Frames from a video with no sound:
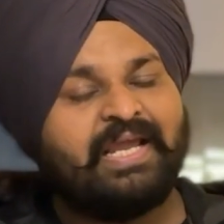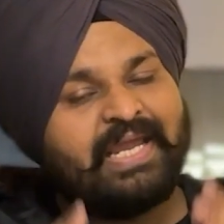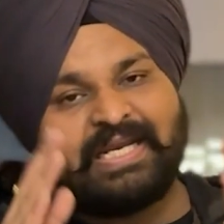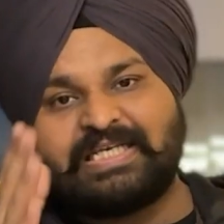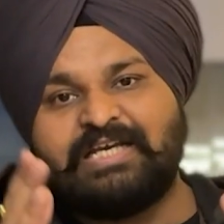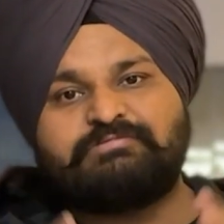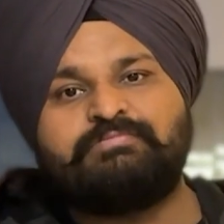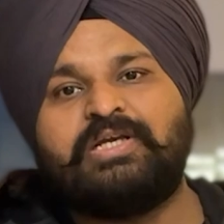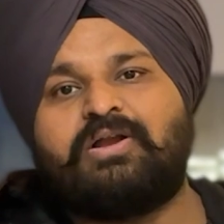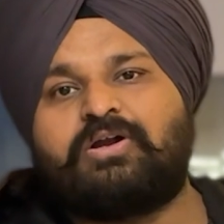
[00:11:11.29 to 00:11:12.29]
It gives
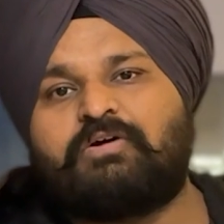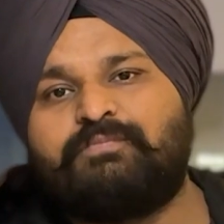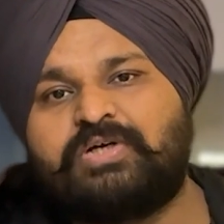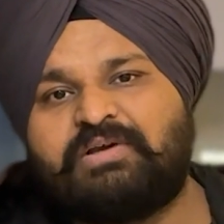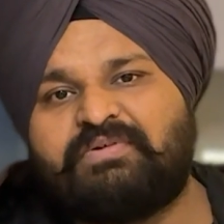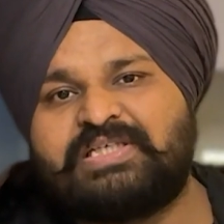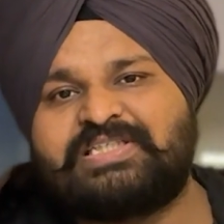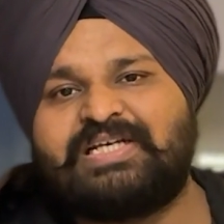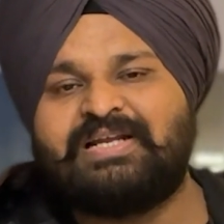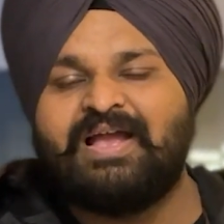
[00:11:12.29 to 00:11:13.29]
me a lot of
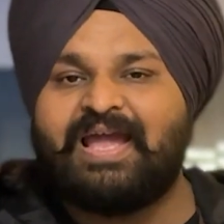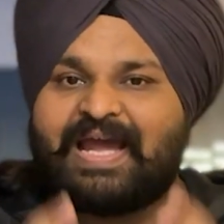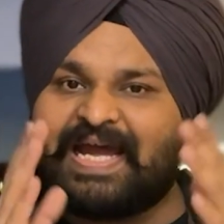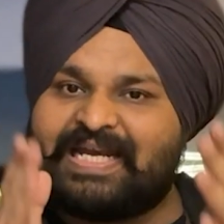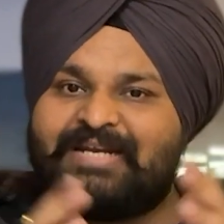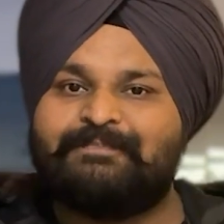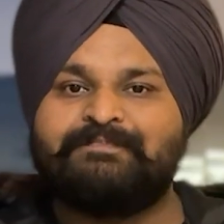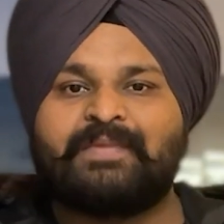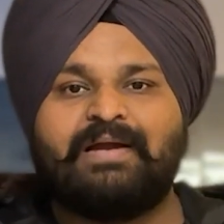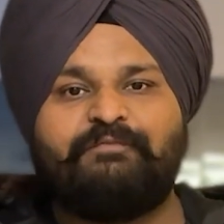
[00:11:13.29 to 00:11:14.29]
motivation, and
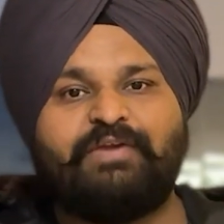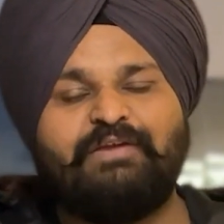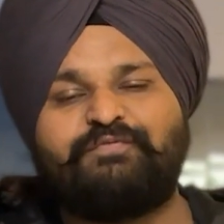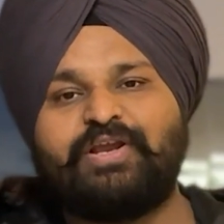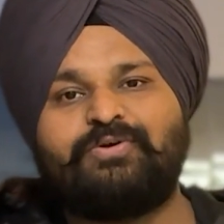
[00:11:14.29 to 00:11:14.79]
feel free